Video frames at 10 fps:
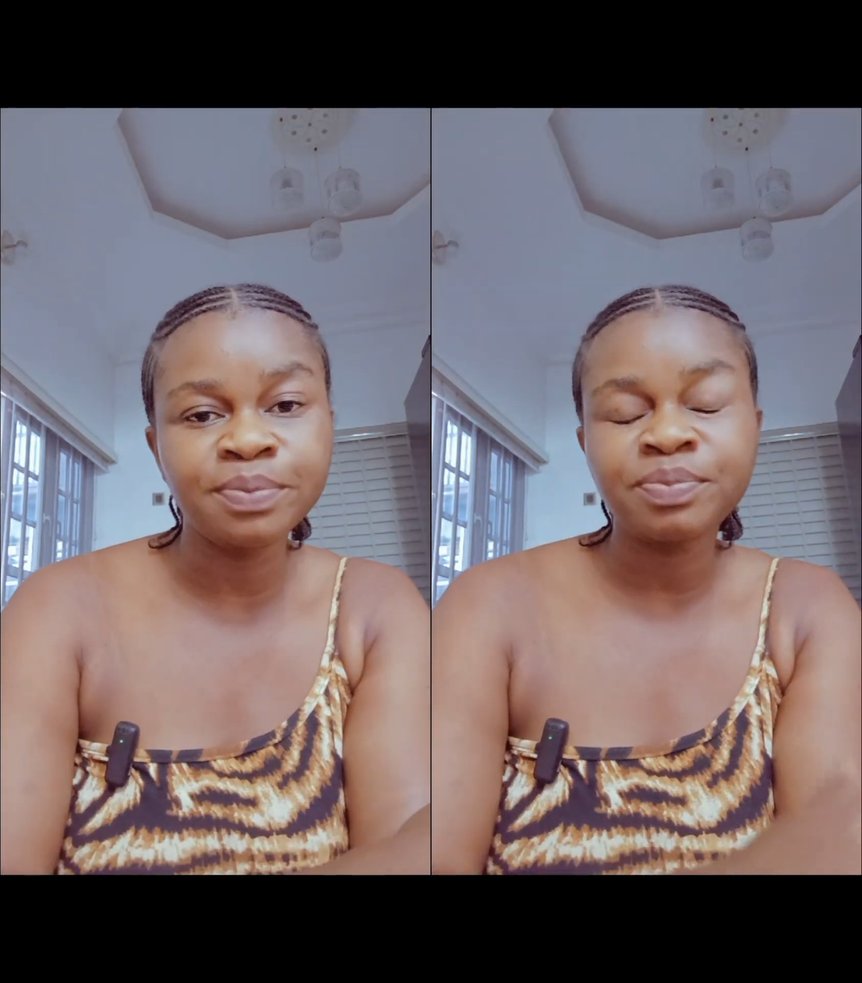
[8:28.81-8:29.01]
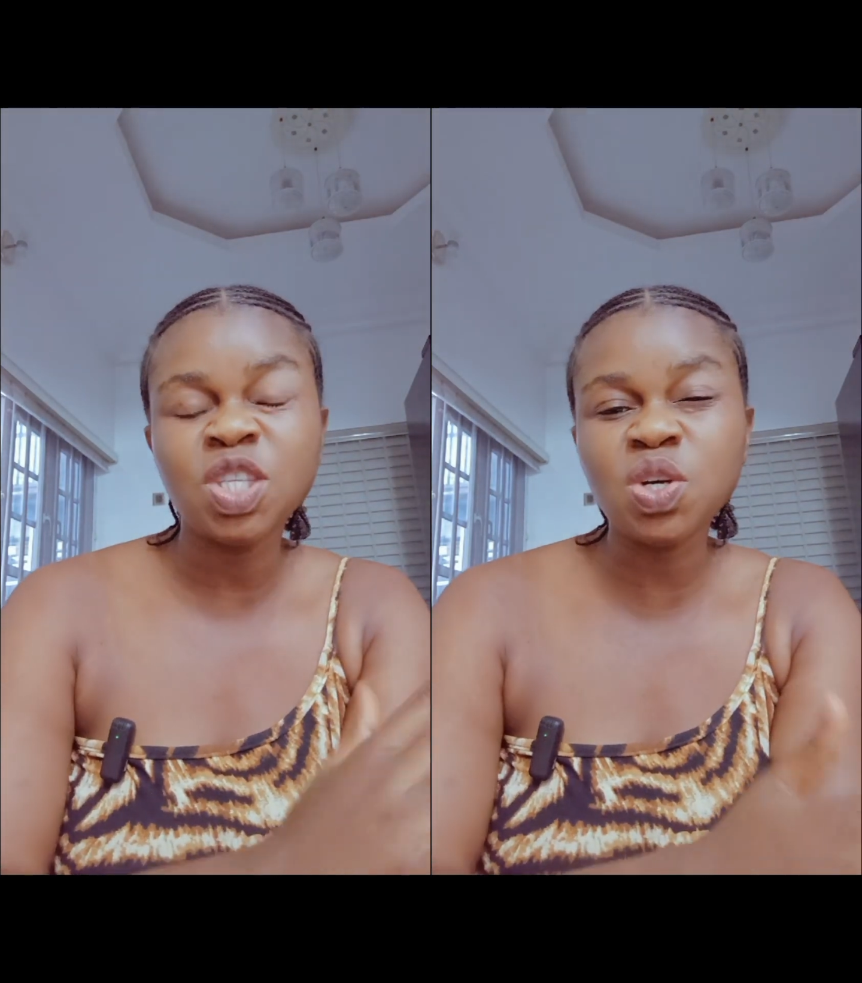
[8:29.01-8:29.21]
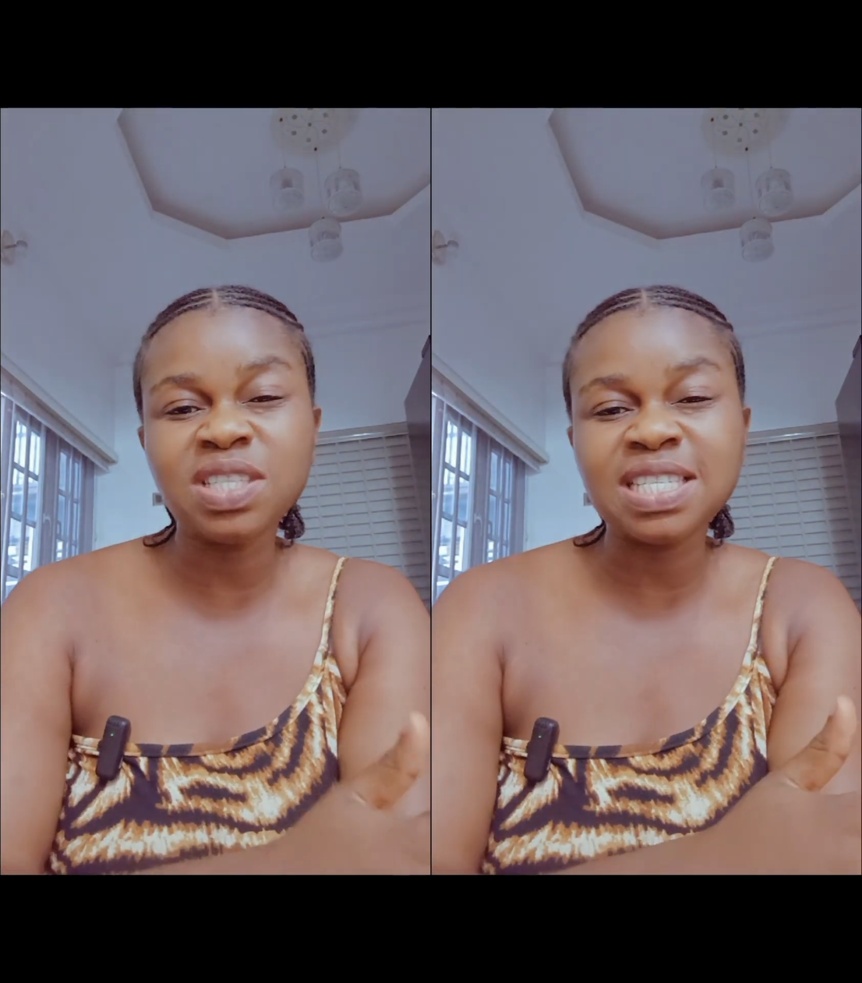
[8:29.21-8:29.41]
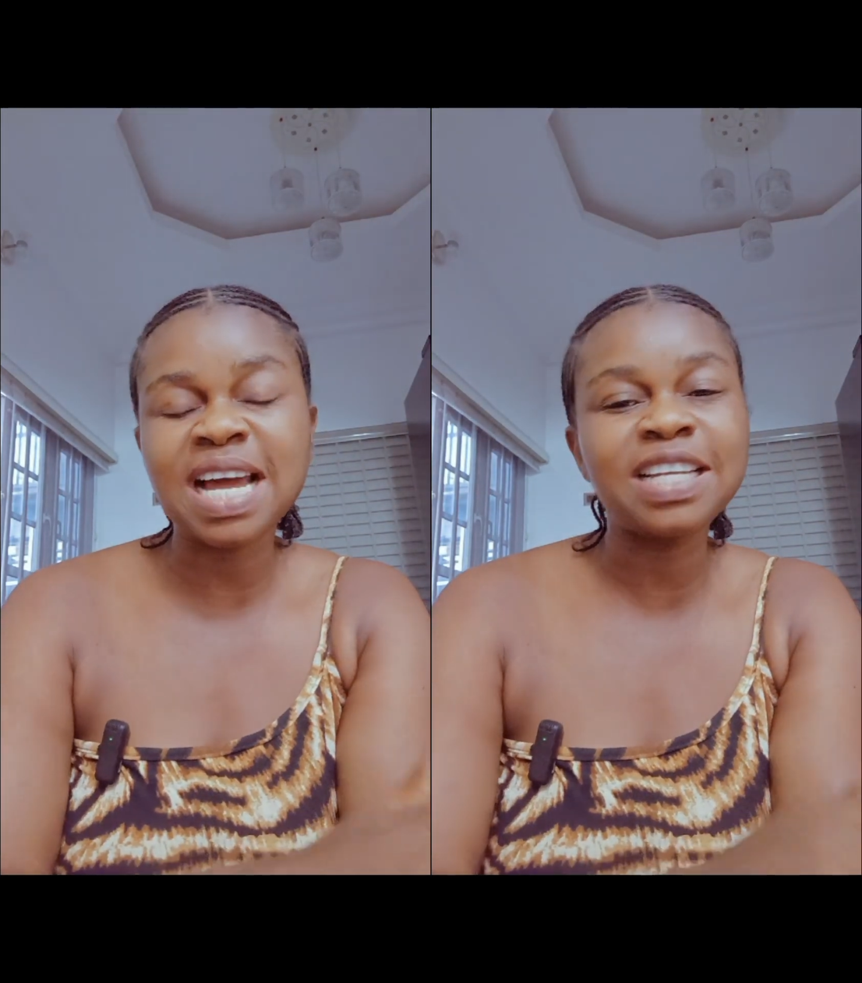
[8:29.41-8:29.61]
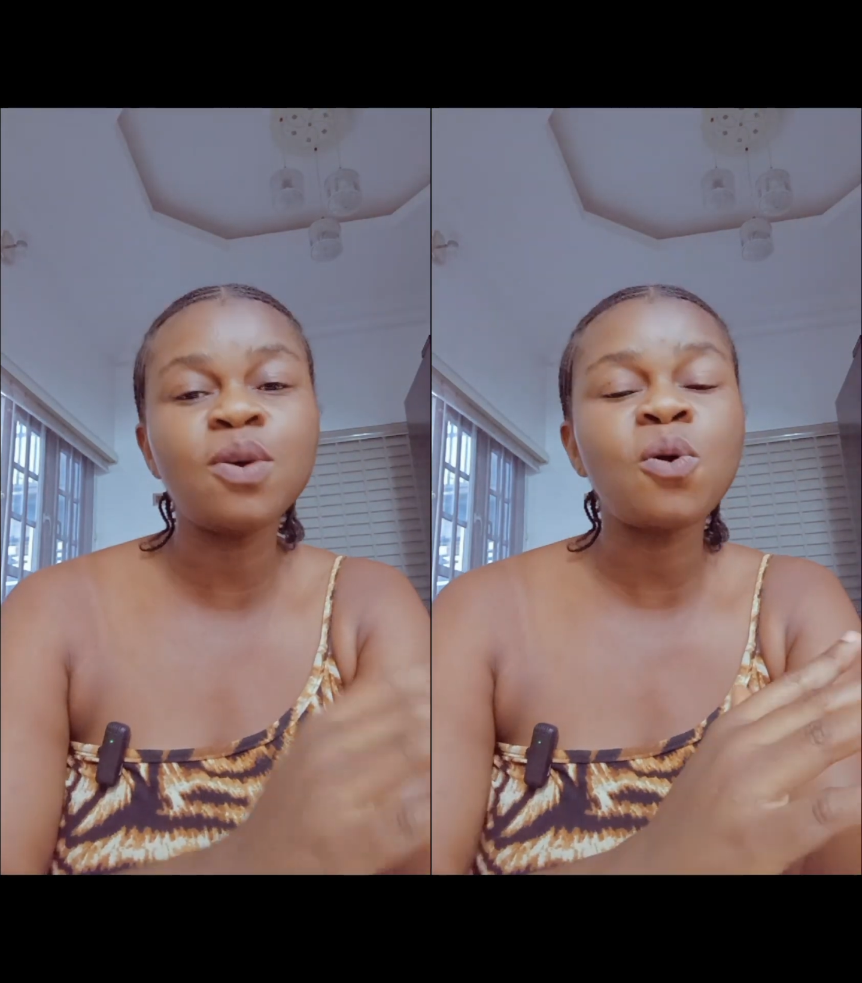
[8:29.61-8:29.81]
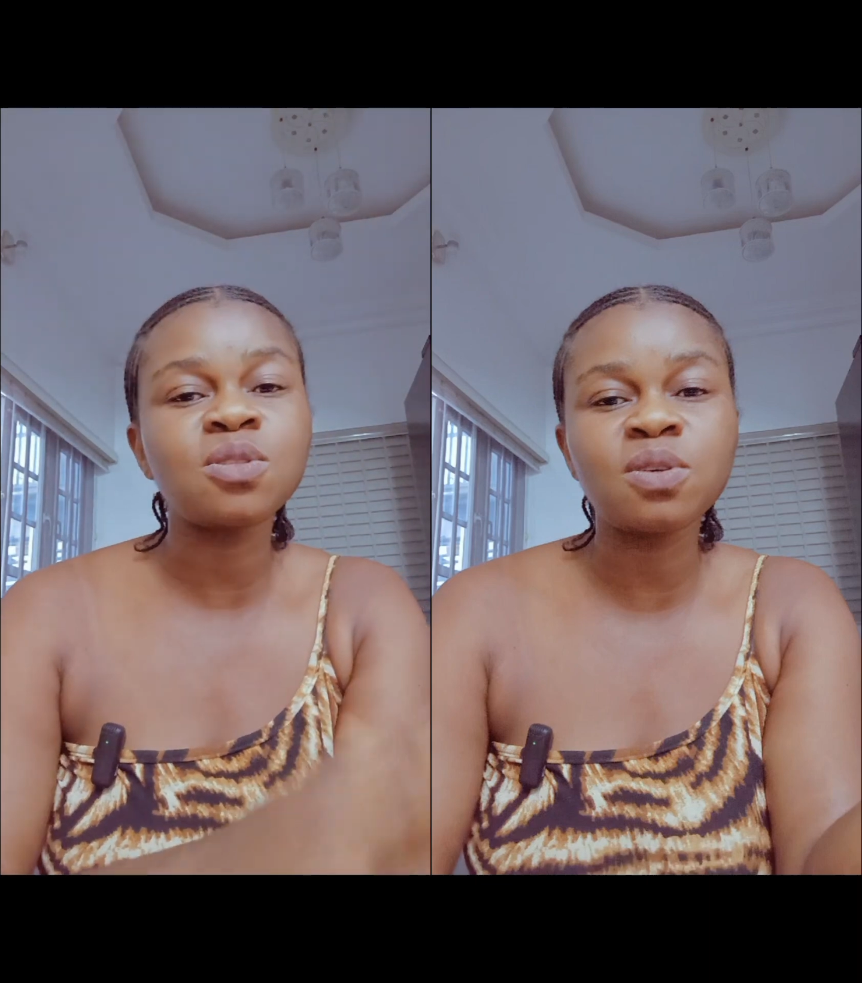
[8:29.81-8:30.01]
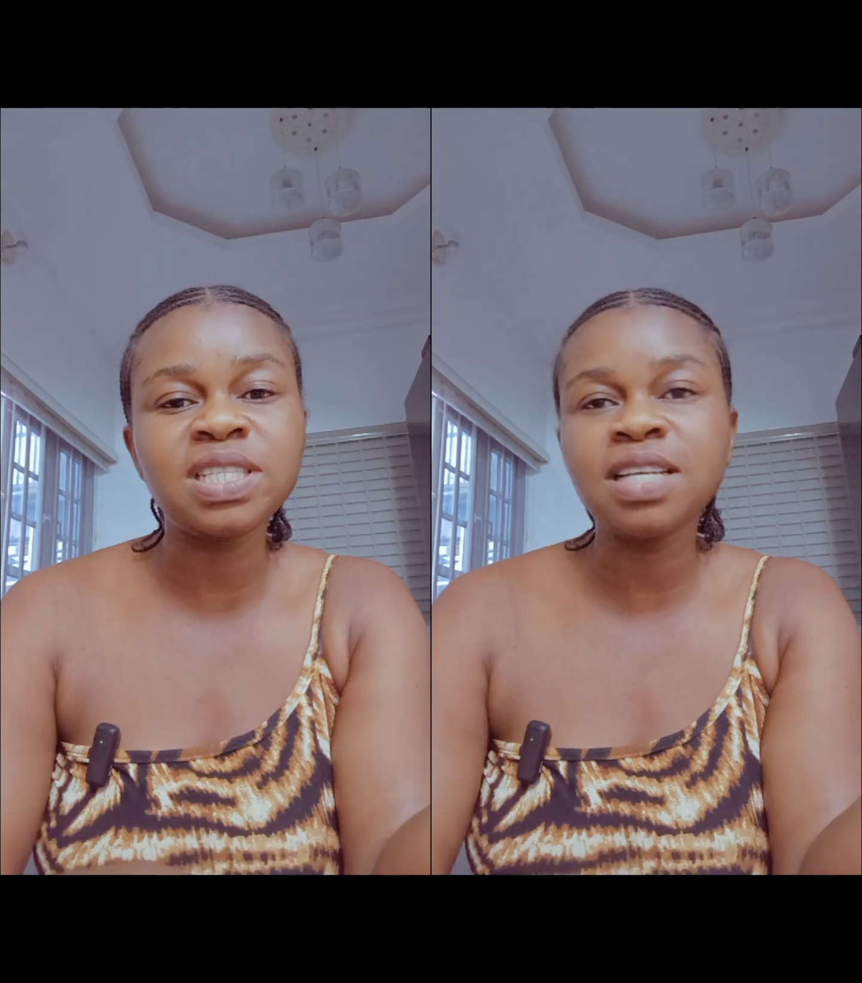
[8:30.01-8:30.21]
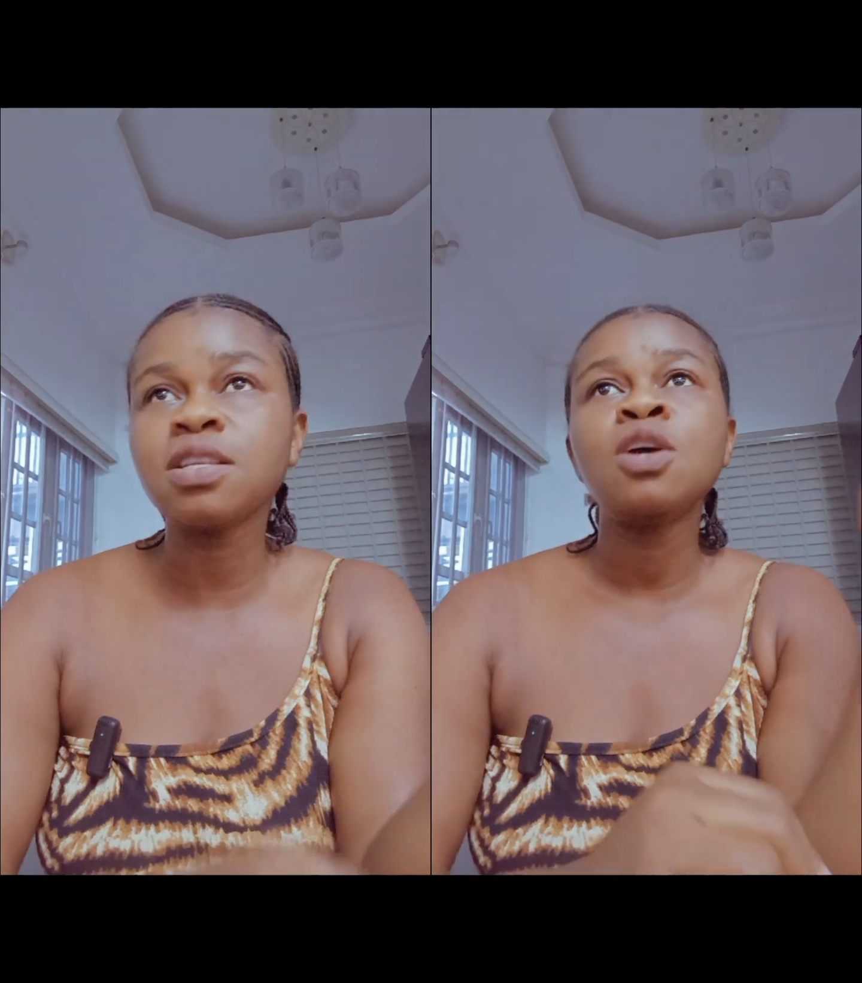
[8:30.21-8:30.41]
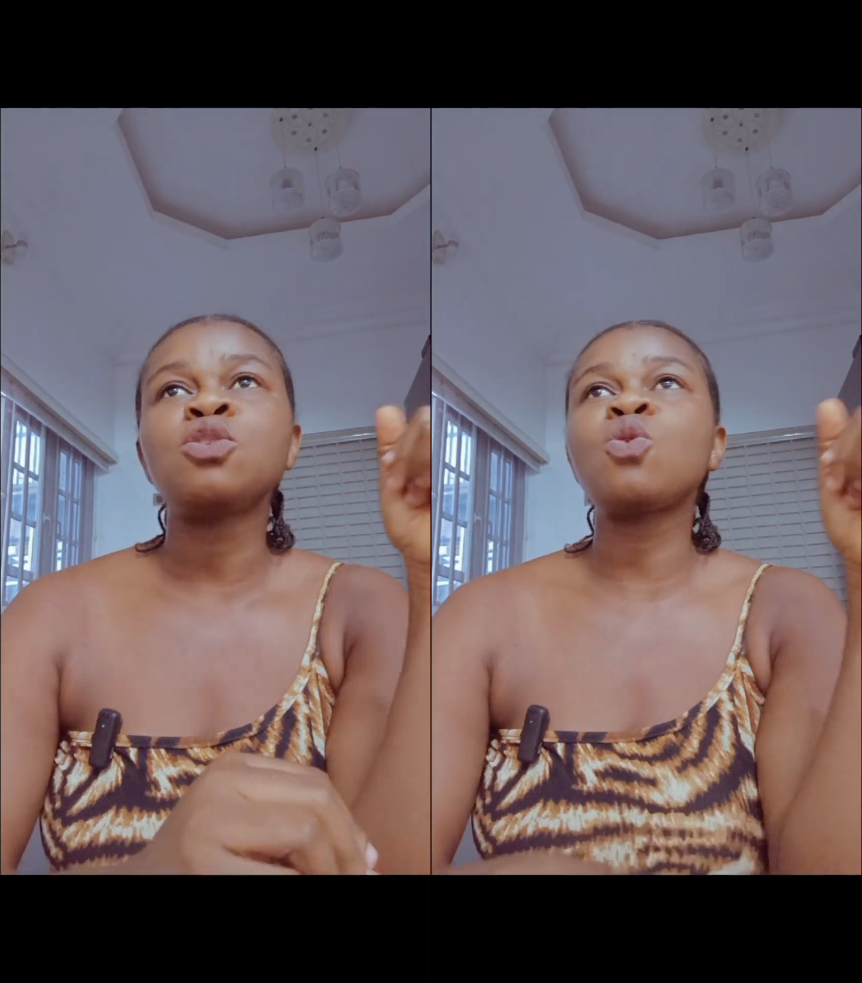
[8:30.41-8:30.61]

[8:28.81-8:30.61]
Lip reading: Do you understand? They don't consolidate.